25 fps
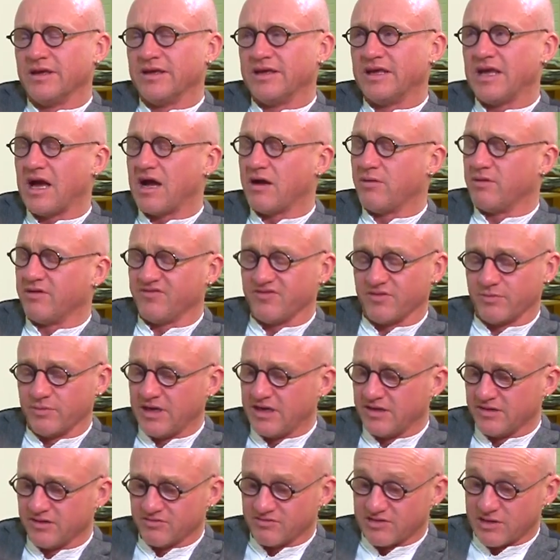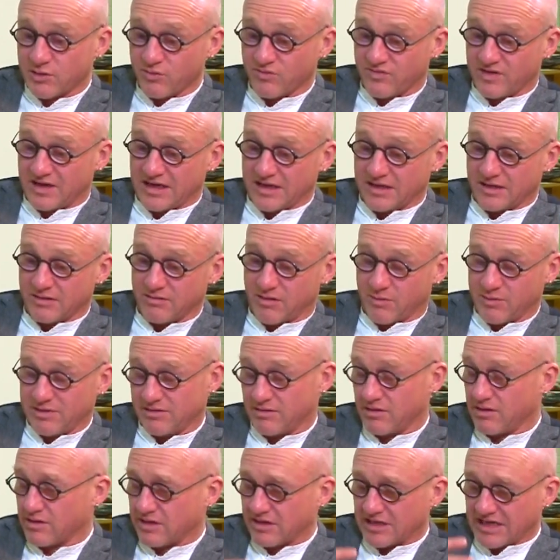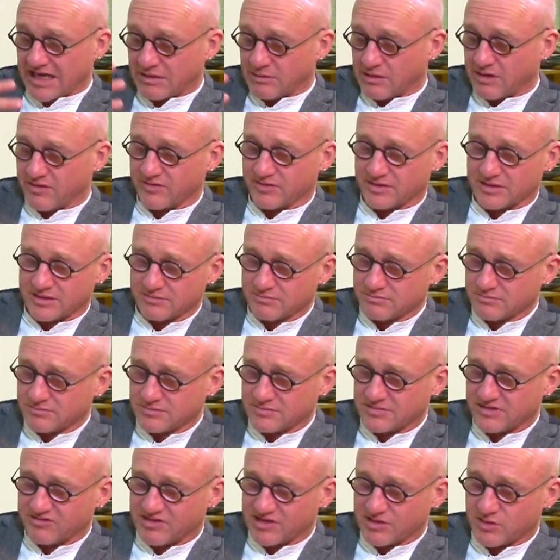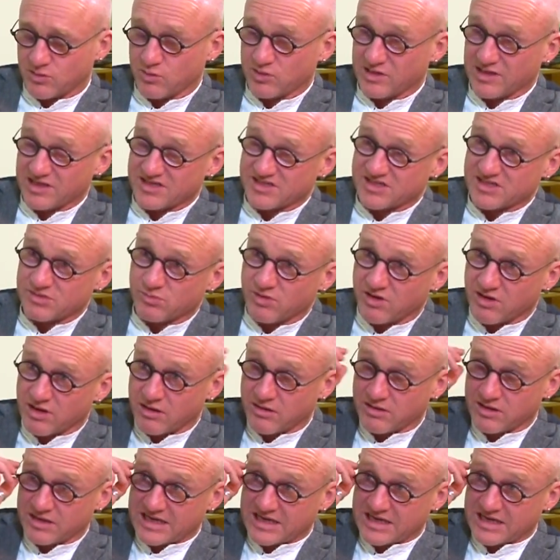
yeah, I mean, for me, the real value, I mean, I'm going to go over the, the recordings tomorrow. I'm going